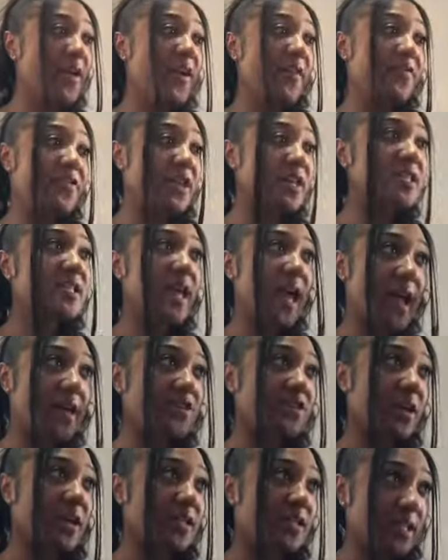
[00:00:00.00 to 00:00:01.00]
this
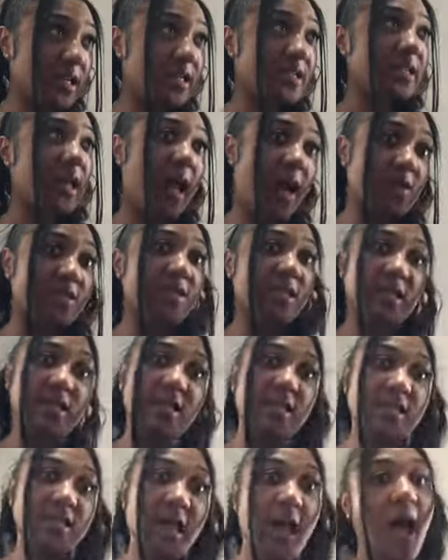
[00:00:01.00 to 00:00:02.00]
address, this house,
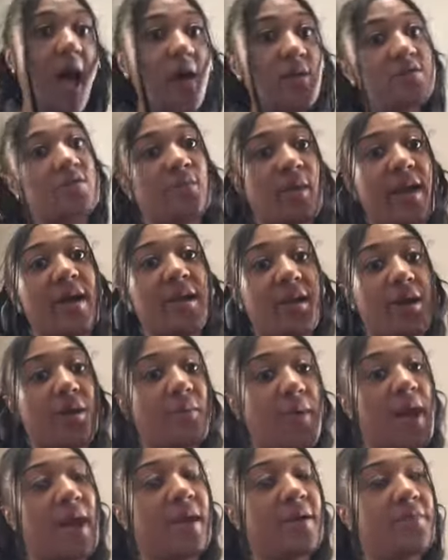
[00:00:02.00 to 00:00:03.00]
this is the house right here,
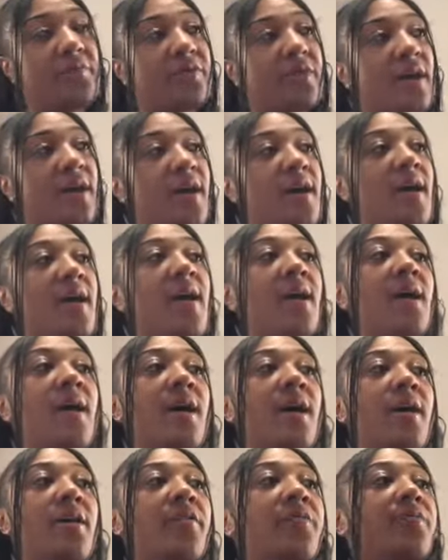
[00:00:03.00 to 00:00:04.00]
right?
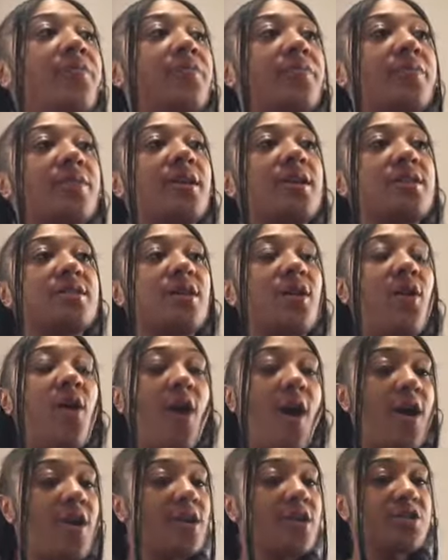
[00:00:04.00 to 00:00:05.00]
There's a
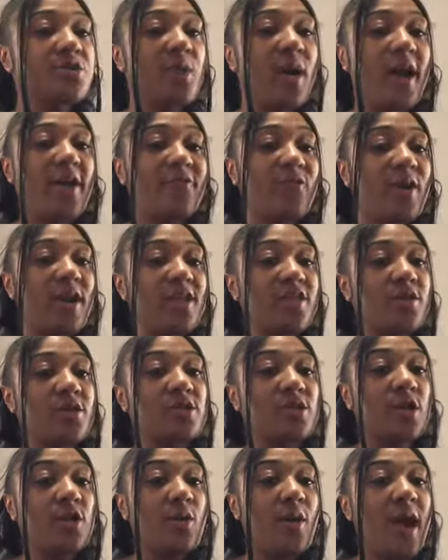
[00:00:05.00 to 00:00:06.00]
car in the driveway.
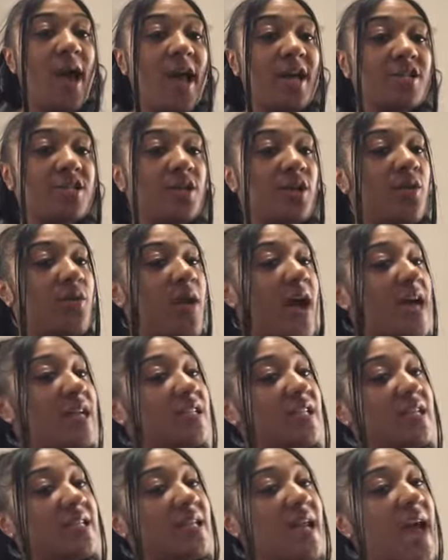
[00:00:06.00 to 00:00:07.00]
There's a garage. The
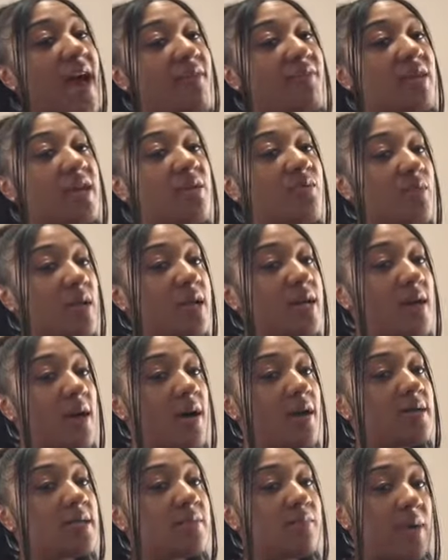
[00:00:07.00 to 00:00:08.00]
garage doesn't have any
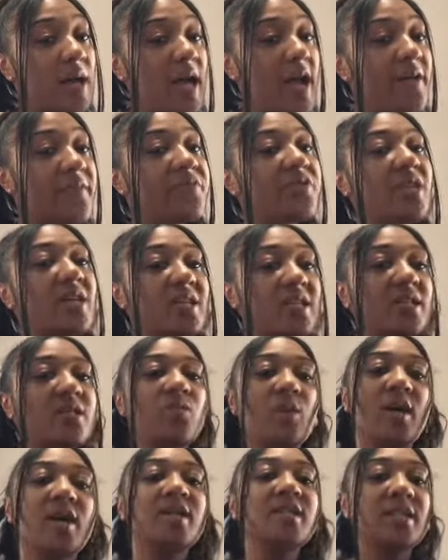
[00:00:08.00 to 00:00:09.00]
windows, but this is
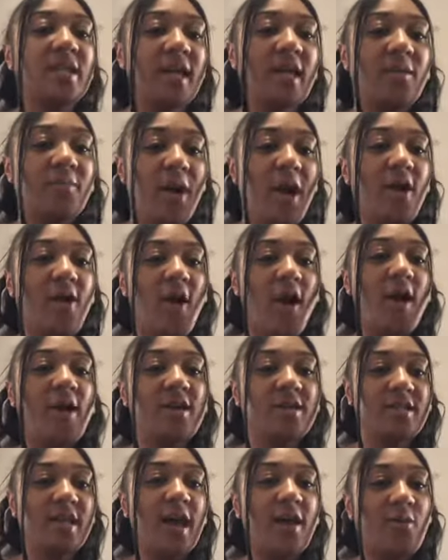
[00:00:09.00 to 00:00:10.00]
where it's saying my car
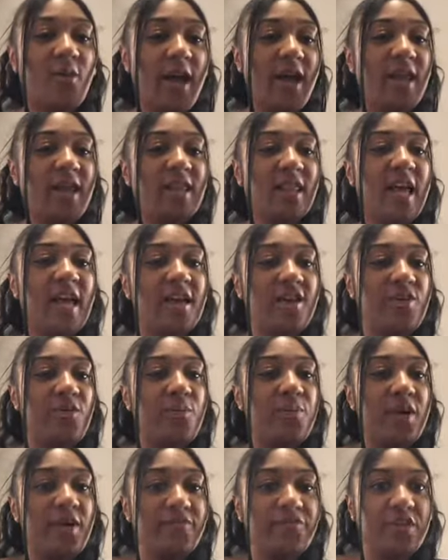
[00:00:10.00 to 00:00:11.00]
is at, right? Like, you
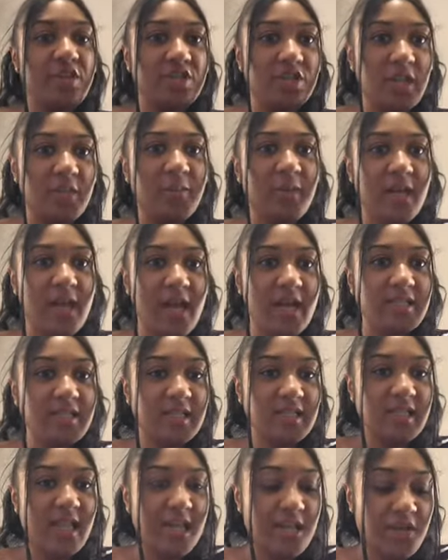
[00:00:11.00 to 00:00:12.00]
put the GPS,
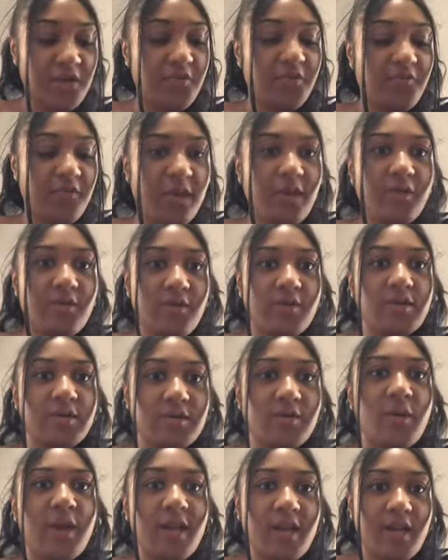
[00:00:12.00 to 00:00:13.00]
it's like your vehicle
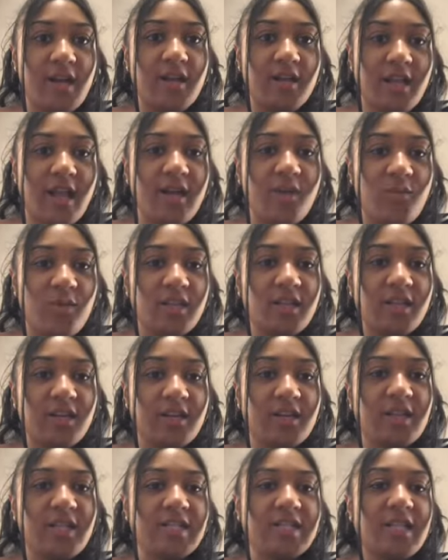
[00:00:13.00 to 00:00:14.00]
is right here. Like, we're
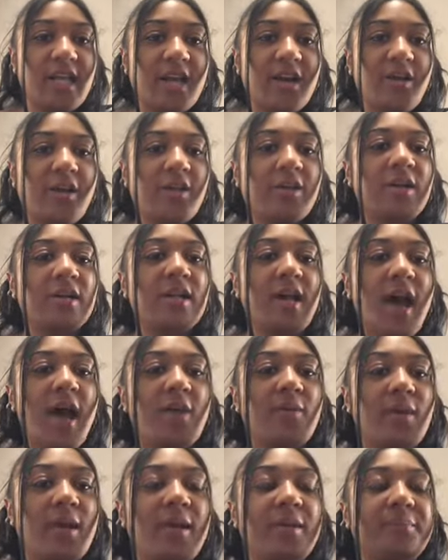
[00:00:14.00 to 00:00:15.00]
literally standing on a
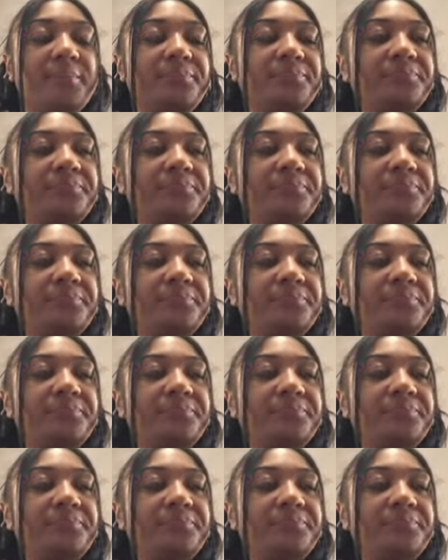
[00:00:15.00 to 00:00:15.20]
dot, right?